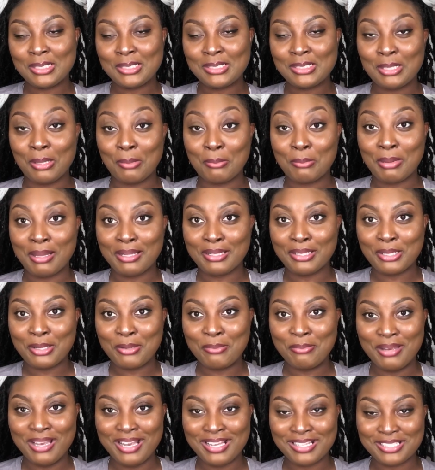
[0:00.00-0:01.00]
So I'm about to go
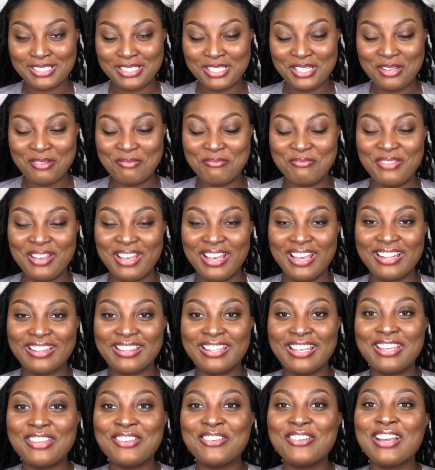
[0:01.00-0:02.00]
back to bed.
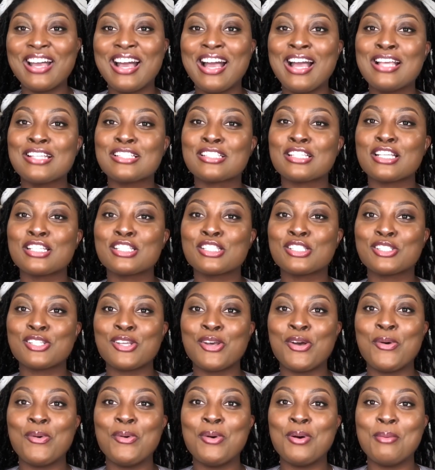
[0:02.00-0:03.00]
Thank you guys
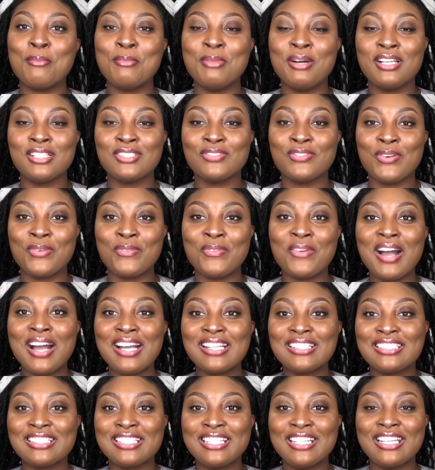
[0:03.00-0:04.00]
so much for
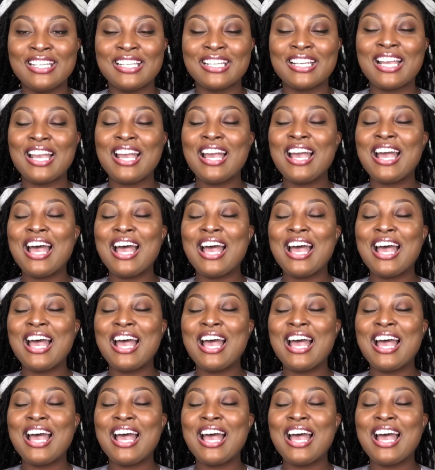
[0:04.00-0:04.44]
watching.